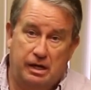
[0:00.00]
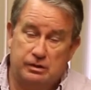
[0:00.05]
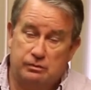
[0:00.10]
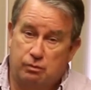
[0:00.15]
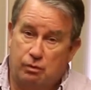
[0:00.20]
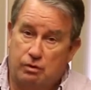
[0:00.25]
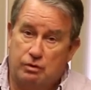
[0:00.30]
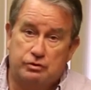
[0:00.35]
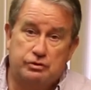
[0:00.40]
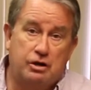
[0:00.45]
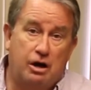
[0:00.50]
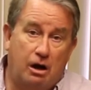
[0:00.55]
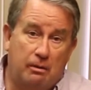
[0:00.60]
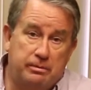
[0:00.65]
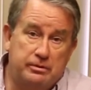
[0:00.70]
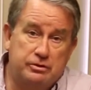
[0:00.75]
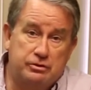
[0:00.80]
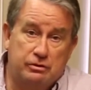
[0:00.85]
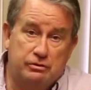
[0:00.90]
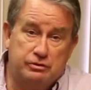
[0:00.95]
has workers'
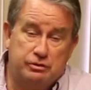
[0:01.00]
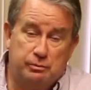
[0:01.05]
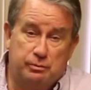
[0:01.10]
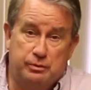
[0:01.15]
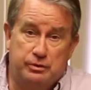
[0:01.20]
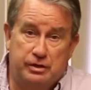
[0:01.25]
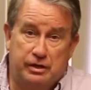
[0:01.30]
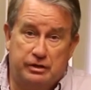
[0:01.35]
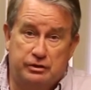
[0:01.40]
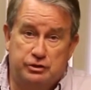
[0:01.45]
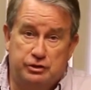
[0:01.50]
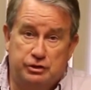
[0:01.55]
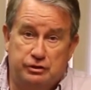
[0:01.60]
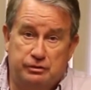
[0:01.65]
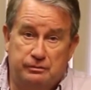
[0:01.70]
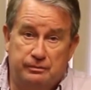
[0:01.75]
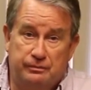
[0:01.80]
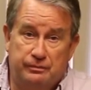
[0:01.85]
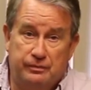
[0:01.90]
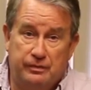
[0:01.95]
comp insurance to protect
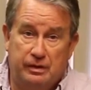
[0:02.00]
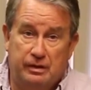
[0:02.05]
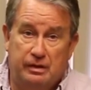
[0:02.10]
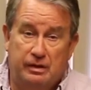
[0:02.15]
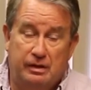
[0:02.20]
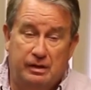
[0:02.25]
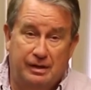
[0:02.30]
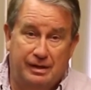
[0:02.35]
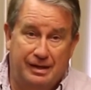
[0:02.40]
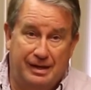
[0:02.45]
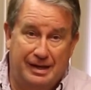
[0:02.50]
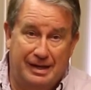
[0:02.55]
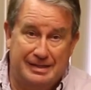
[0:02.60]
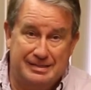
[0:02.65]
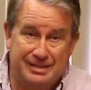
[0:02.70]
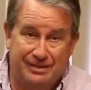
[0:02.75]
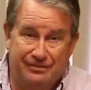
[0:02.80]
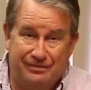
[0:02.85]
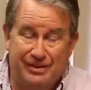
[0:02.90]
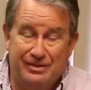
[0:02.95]
you,
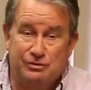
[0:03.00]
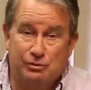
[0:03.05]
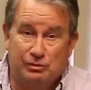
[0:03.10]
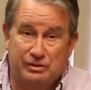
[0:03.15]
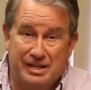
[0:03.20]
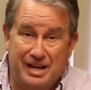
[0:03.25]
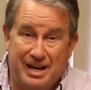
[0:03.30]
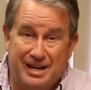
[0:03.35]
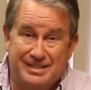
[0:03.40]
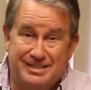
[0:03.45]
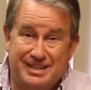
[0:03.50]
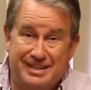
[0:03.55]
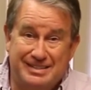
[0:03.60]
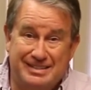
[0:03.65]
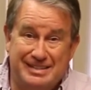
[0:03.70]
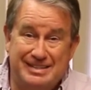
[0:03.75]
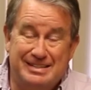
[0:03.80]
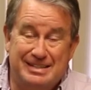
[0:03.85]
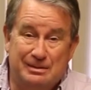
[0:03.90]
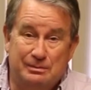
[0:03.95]
has a federal tax
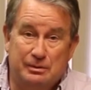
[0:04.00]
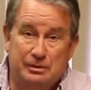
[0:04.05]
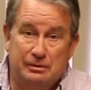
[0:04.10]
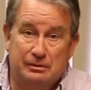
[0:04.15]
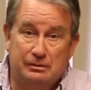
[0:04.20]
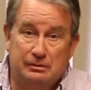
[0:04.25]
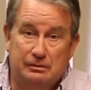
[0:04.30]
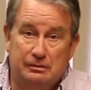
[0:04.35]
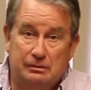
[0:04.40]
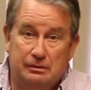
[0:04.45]
ID number,